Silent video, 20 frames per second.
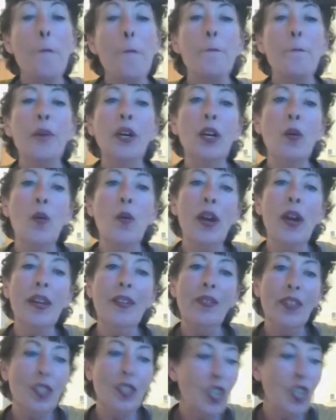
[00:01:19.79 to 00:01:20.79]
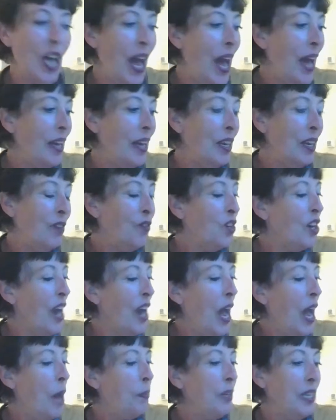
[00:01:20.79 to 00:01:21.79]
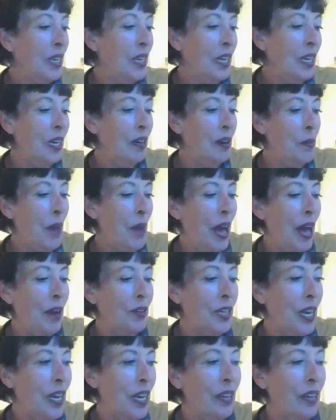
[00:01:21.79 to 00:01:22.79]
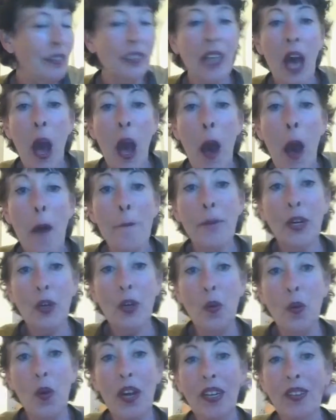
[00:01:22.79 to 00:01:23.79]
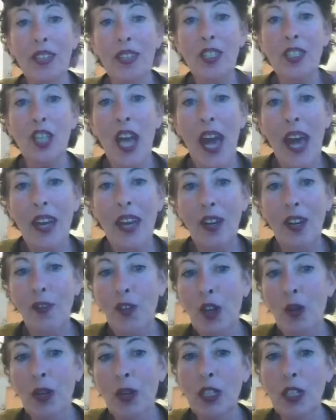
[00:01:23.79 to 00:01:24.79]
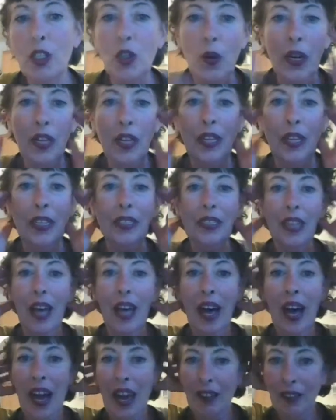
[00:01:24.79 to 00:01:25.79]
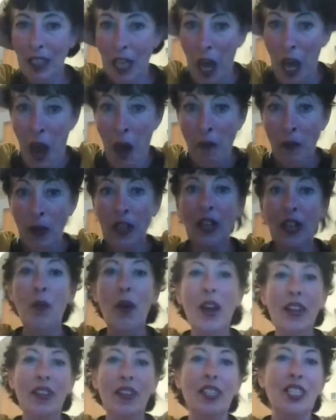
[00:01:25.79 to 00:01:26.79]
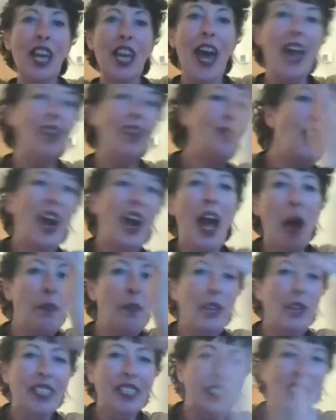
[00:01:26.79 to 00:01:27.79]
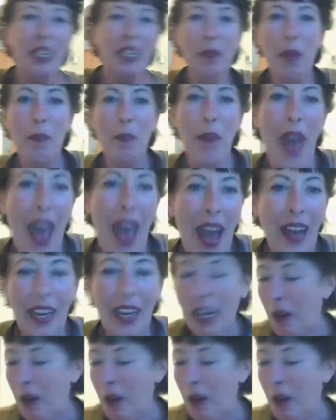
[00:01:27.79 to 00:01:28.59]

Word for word: Put a one in the chat if you're happy to hear about nails. Put a one in the chat if you enjoy these lives. Put a one in the chat if you're happy to see me back.